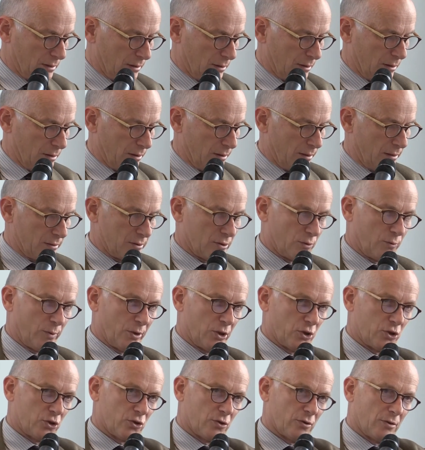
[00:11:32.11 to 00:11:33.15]
It is a
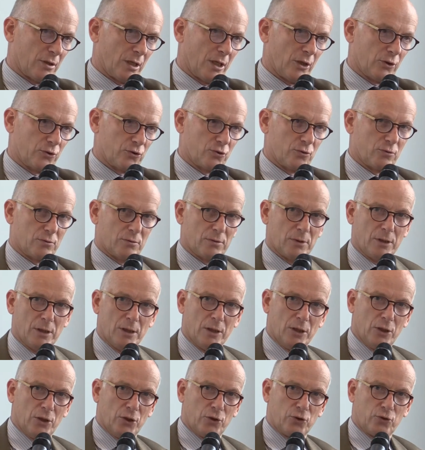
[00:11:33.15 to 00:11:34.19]
question on how to
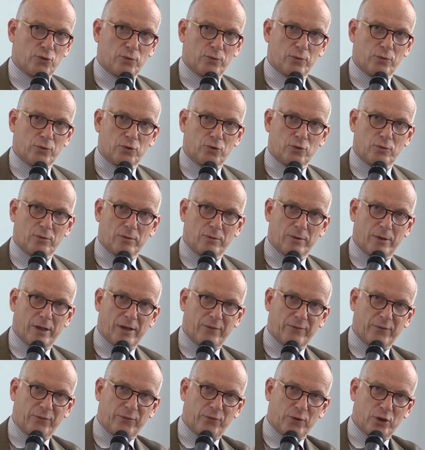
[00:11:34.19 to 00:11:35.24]

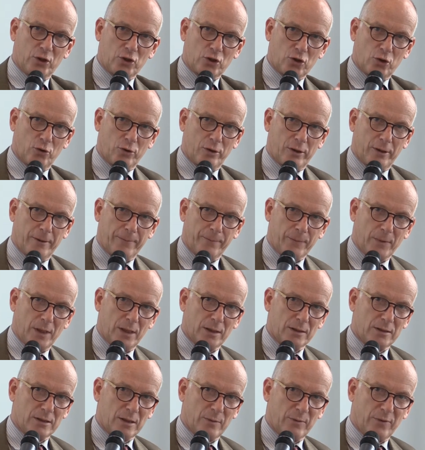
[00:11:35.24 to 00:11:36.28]
have a fresh look
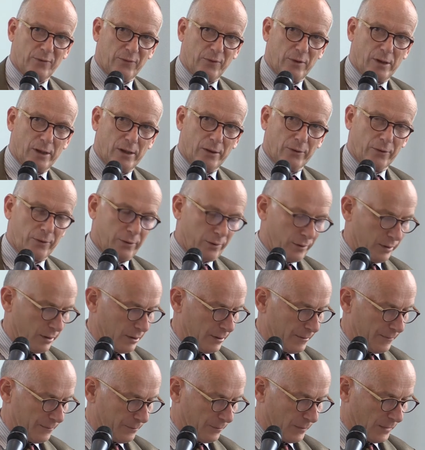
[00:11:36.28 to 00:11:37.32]
at some of our
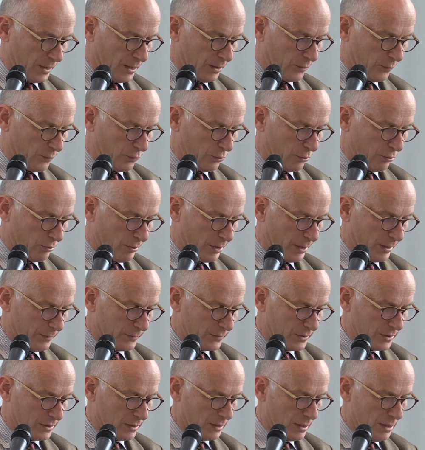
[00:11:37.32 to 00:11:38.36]
health
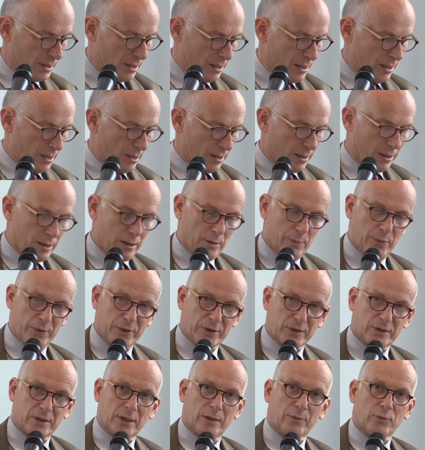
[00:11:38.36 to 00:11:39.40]
programs, but
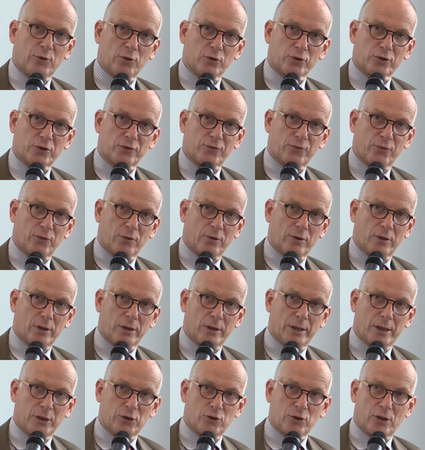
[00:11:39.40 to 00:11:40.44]
the same goes for
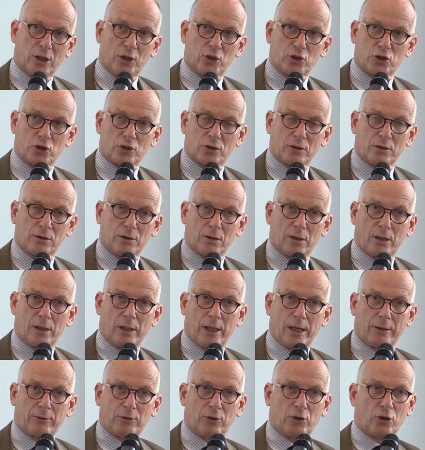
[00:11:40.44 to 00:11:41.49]
education,
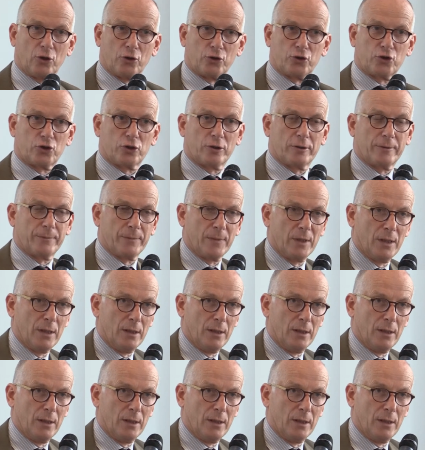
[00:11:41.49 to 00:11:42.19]
agriculture,